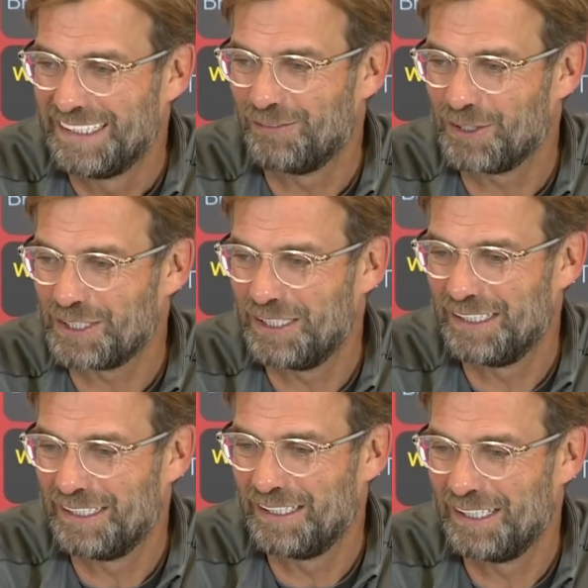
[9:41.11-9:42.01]
that was
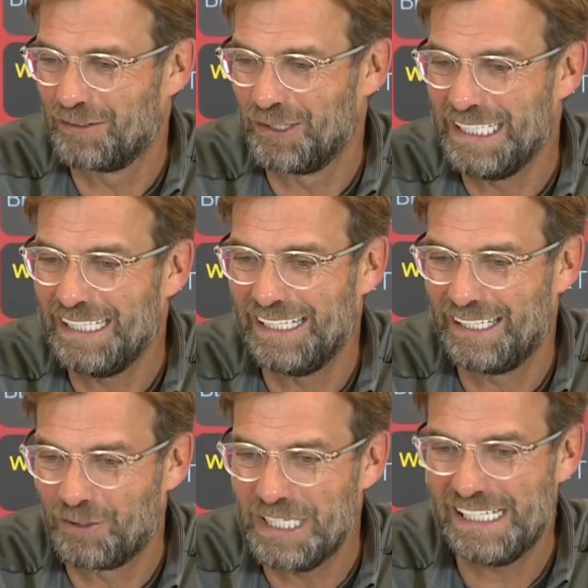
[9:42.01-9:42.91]
a, a, a, real
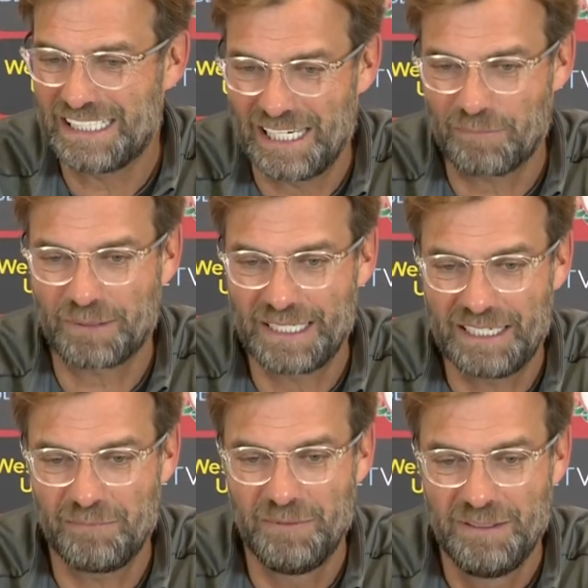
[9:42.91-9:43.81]
a real cup
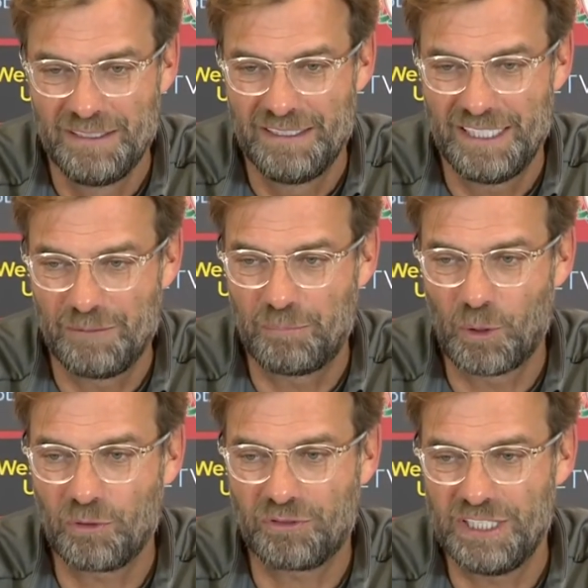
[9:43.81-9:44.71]
game, and
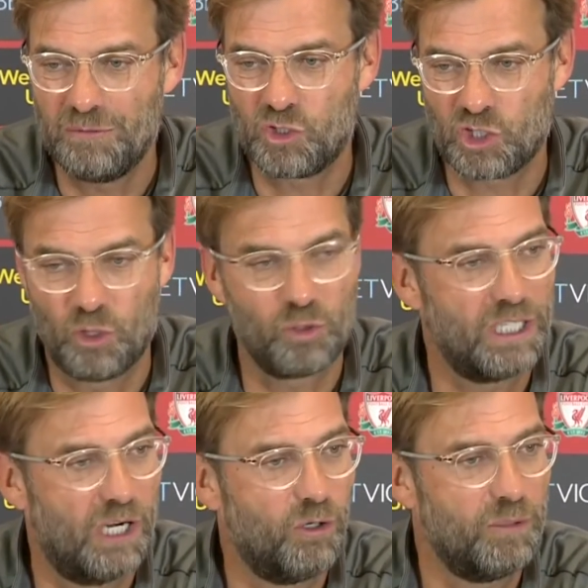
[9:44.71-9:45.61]
both teams
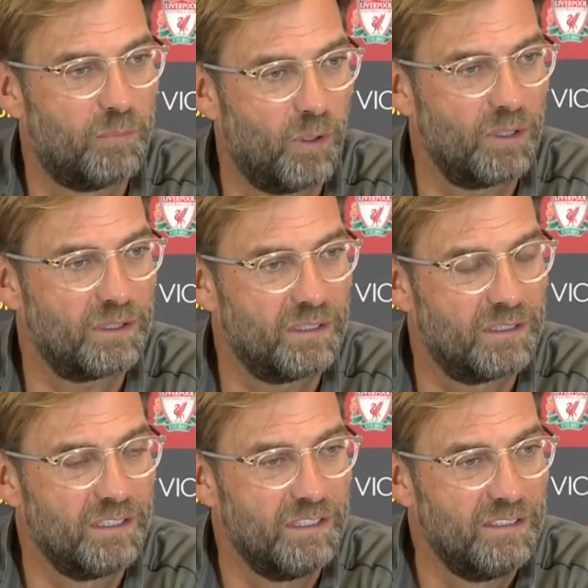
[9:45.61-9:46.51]
showed how
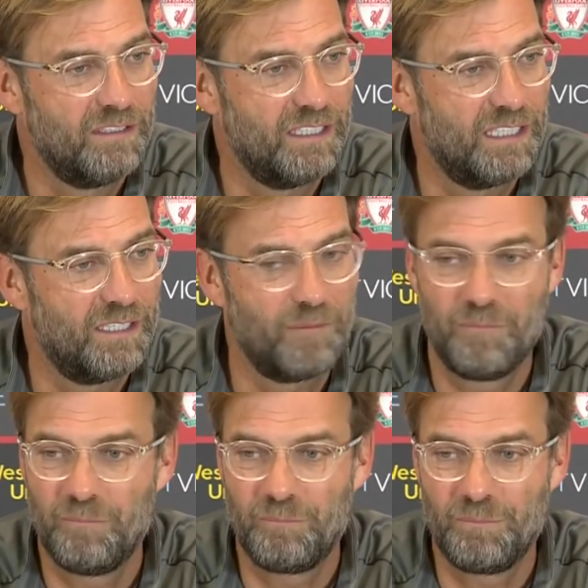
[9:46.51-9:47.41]
important
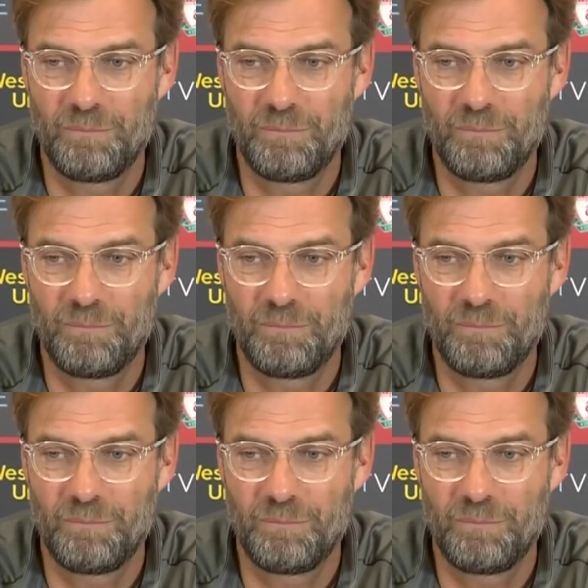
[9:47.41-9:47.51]
um,